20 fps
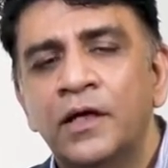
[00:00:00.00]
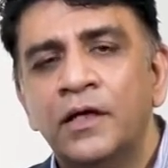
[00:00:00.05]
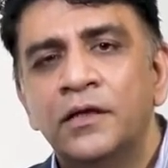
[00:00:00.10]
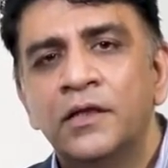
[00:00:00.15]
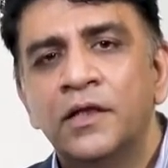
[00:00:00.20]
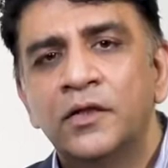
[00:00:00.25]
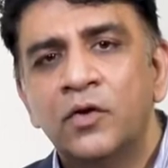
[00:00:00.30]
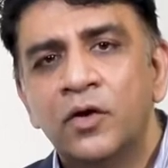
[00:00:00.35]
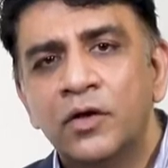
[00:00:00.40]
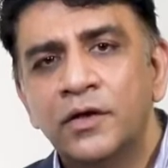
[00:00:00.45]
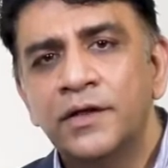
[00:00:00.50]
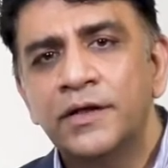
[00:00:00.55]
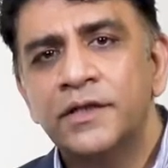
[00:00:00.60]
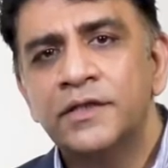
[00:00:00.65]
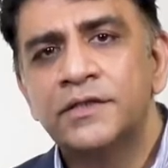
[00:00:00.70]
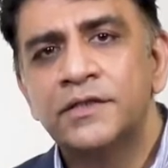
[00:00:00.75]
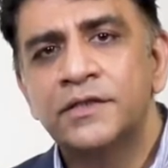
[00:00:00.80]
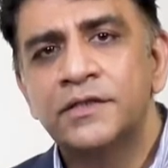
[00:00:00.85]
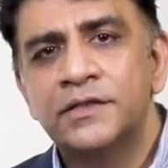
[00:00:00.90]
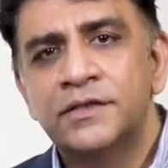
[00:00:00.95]
The
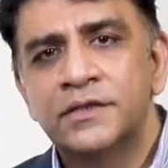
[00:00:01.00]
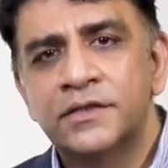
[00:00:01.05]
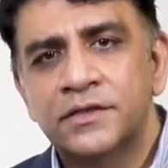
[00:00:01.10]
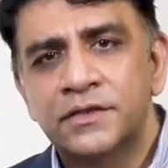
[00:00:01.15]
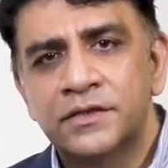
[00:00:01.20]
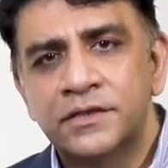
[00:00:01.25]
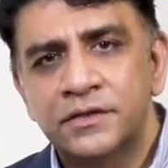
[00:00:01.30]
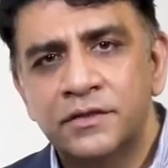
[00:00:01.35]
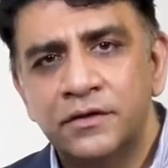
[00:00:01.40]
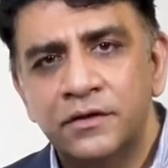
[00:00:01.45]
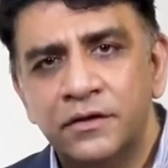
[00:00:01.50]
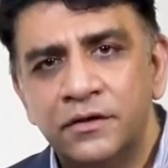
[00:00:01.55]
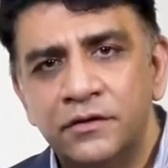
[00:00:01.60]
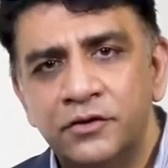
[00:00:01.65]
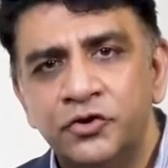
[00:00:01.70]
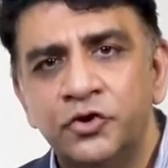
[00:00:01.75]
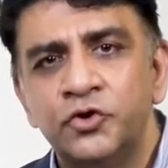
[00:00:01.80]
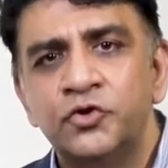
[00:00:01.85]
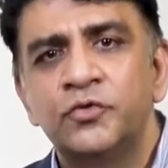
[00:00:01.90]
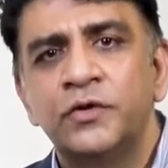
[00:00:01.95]
context is
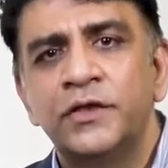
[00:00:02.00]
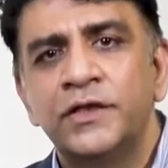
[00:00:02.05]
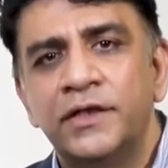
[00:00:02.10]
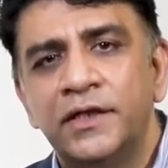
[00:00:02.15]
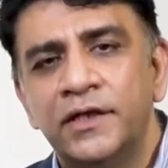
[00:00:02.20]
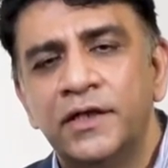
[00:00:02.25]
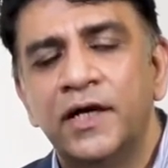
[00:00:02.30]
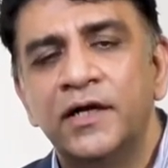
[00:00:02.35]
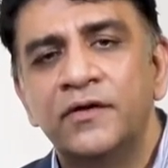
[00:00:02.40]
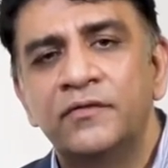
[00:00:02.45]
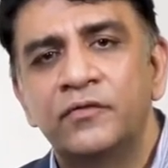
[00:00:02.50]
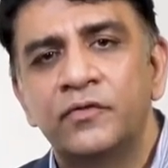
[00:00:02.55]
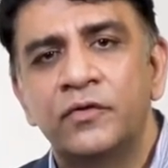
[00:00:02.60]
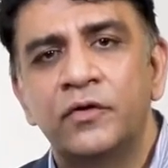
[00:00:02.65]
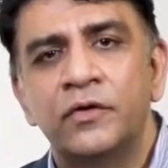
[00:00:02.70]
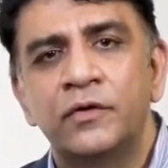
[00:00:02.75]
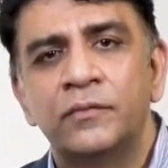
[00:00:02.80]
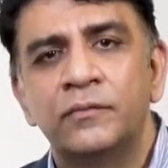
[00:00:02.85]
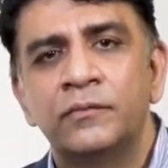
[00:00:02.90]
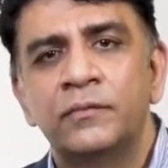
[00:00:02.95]
usually derived
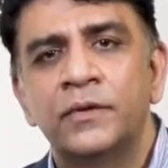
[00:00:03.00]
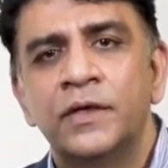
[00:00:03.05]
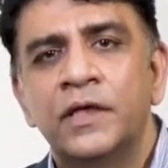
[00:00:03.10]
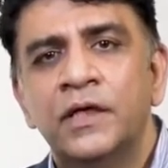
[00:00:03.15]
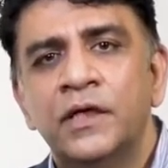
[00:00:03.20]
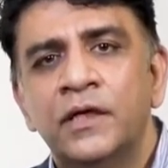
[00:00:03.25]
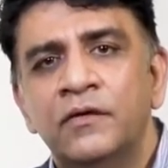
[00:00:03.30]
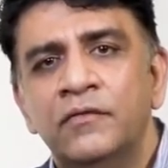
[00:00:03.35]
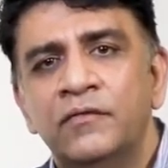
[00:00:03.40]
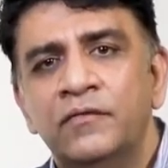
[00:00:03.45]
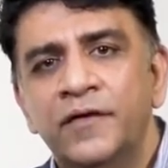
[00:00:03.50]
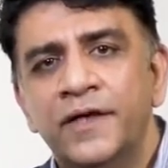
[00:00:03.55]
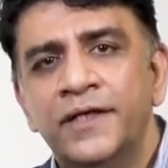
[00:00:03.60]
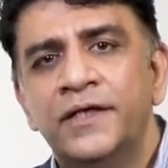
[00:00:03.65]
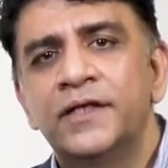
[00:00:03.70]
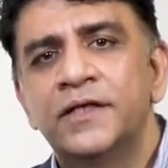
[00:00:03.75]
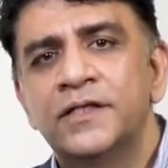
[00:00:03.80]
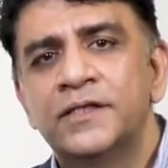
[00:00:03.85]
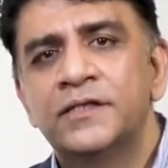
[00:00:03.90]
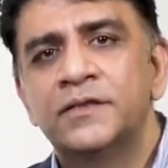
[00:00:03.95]
from
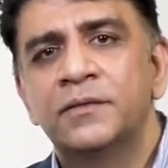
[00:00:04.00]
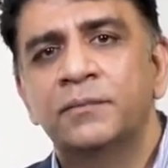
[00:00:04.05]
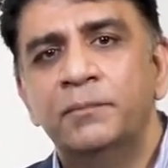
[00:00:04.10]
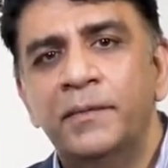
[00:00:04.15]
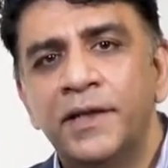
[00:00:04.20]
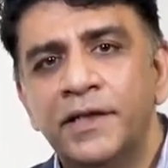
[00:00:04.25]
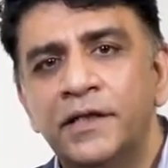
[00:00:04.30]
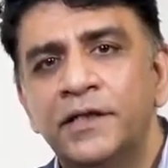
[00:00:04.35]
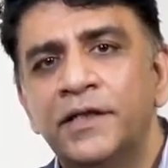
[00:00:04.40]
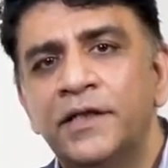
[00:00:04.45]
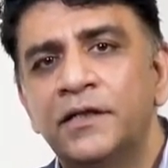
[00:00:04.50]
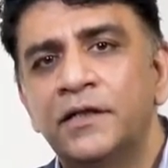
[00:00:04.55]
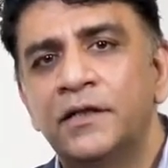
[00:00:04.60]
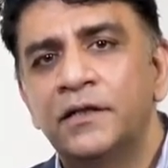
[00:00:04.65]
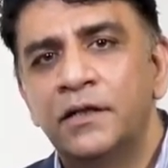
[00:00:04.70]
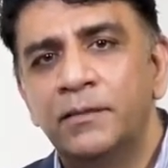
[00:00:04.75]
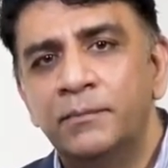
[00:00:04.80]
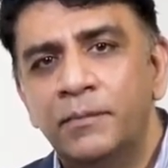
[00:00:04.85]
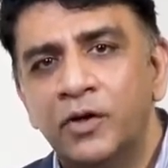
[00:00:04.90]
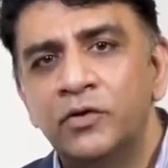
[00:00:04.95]
various metadata
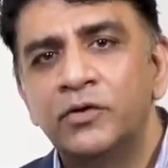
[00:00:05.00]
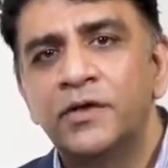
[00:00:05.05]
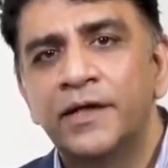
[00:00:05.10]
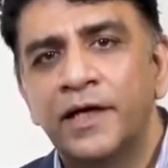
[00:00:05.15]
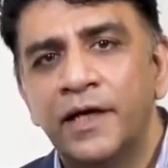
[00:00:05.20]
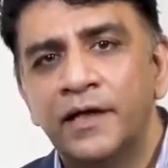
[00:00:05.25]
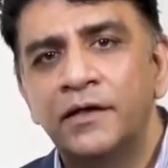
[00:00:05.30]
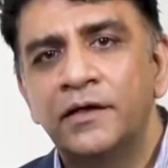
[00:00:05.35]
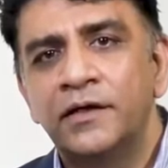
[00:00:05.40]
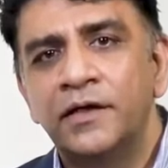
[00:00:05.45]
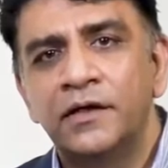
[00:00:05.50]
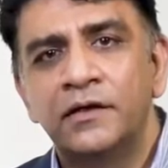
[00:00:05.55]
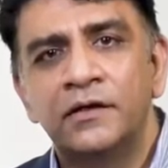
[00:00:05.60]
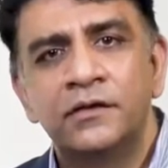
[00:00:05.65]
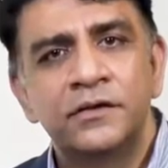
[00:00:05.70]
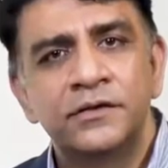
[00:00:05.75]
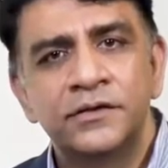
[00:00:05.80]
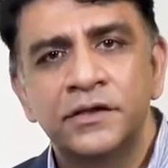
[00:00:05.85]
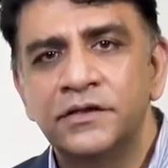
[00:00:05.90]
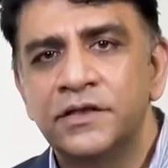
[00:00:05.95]
about the
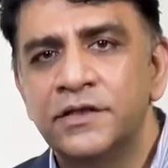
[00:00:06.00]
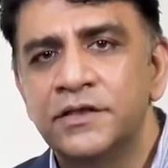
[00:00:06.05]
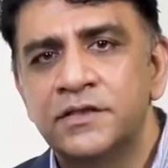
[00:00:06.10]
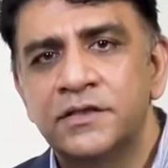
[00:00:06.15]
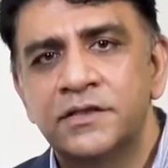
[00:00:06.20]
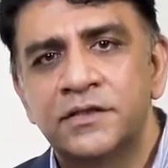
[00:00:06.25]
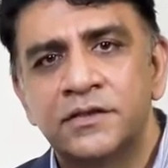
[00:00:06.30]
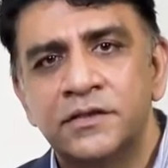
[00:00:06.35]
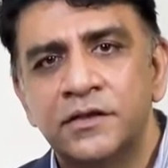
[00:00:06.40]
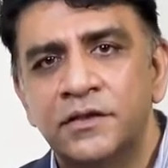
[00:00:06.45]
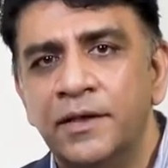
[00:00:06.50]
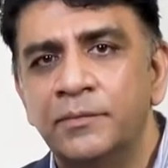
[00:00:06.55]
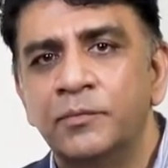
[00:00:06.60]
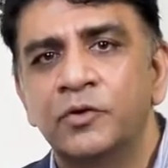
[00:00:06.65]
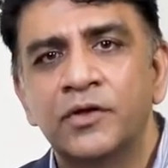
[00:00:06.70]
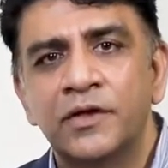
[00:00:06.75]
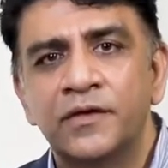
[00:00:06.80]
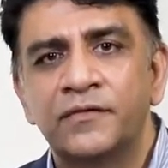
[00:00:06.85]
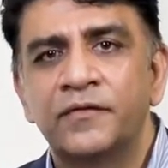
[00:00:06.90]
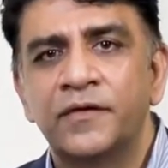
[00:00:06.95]
candidate, such as the
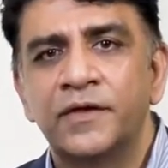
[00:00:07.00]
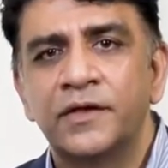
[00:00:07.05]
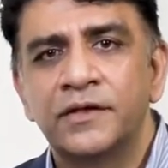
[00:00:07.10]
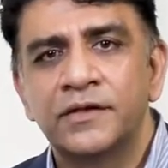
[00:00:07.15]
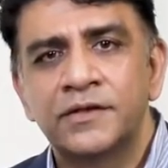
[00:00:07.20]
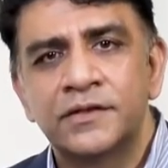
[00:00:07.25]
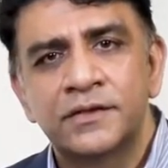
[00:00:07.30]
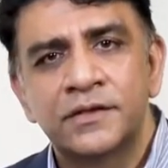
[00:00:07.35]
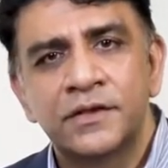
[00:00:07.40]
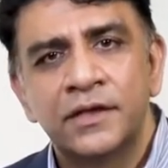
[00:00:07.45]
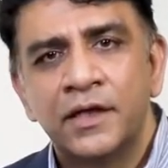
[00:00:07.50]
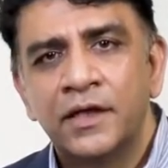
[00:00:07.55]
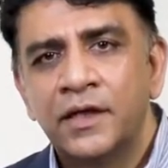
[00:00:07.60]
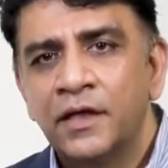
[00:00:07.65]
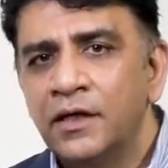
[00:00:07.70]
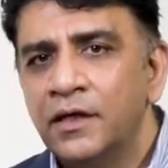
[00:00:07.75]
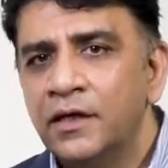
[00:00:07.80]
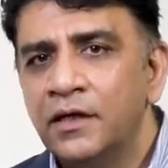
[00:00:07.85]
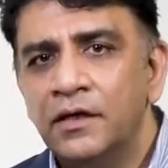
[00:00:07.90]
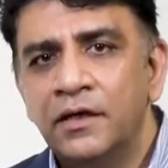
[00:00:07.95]
demographics,
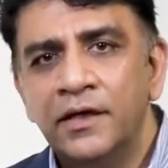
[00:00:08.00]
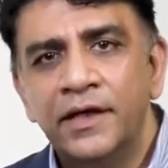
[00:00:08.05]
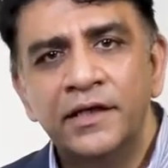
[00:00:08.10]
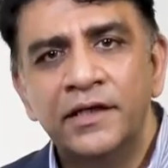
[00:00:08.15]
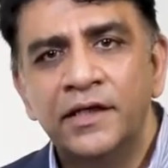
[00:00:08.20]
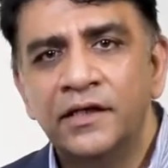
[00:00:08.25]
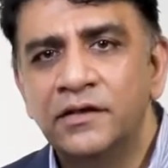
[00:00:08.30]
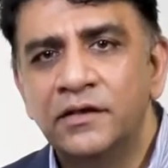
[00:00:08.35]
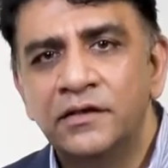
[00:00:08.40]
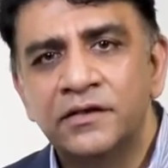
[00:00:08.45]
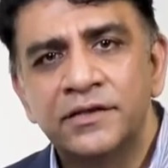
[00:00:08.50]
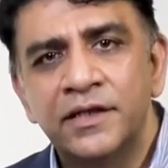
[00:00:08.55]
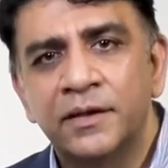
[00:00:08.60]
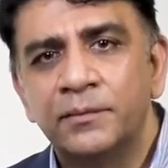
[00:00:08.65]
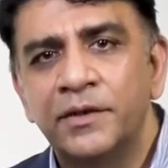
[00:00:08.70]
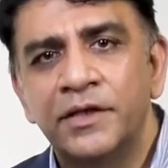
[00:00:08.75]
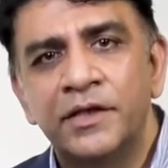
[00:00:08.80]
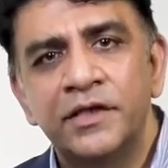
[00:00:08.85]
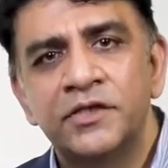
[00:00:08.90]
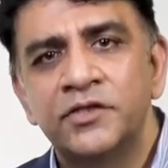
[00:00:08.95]
any other
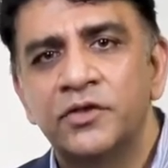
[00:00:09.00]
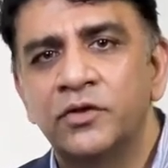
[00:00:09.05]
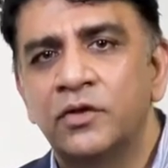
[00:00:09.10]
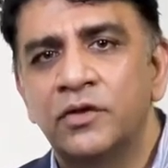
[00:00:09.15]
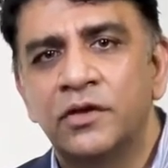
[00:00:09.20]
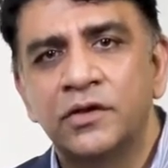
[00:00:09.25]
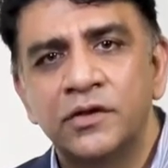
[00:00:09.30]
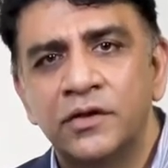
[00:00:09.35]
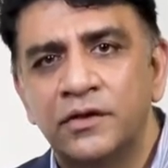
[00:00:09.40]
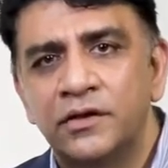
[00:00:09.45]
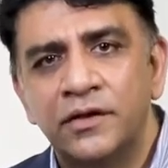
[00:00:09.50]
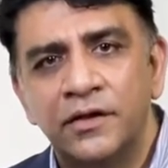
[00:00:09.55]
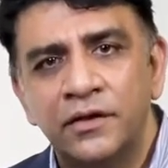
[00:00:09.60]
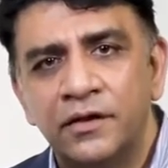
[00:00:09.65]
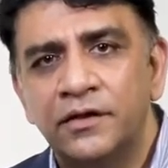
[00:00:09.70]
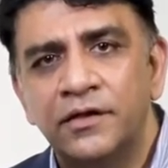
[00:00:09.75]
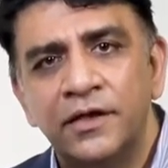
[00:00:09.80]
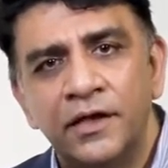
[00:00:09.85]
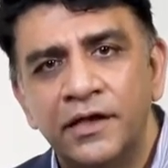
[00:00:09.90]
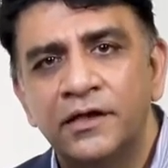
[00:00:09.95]
segmentation or other
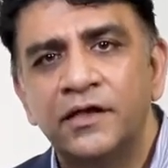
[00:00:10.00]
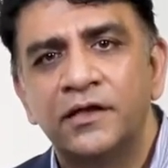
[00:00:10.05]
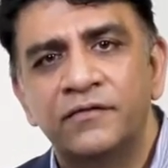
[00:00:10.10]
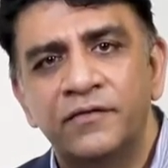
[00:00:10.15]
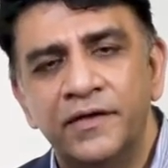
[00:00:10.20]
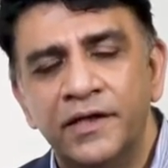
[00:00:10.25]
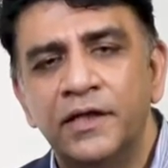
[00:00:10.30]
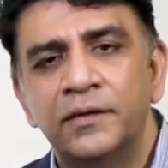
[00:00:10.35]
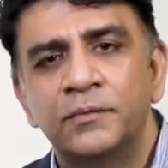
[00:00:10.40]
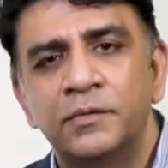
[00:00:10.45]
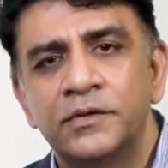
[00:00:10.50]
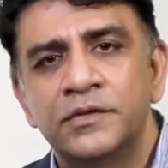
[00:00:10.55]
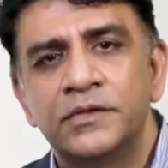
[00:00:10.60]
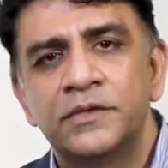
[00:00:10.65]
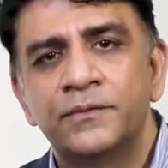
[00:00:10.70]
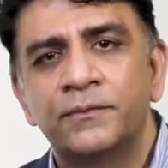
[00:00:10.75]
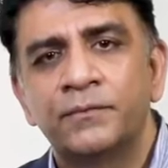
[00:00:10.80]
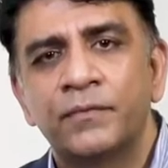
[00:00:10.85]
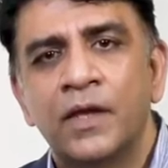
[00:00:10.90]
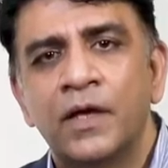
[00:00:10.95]
related
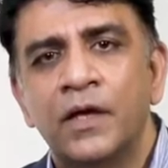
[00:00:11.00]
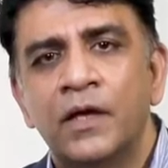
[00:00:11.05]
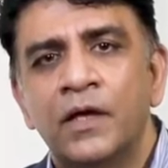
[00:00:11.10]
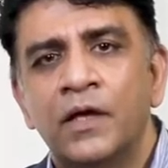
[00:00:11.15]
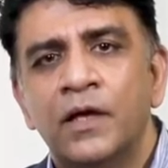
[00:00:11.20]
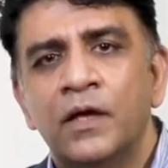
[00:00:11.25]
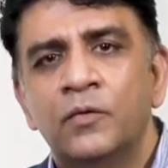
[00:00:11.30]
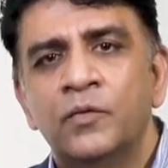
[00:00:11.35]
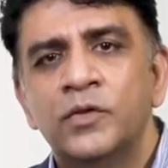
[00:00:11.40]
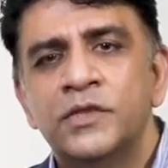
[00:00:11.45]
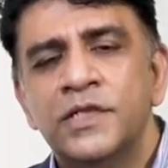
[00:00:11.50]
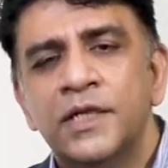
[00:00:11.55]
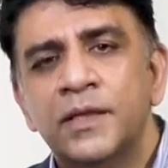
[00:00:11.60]
variables, which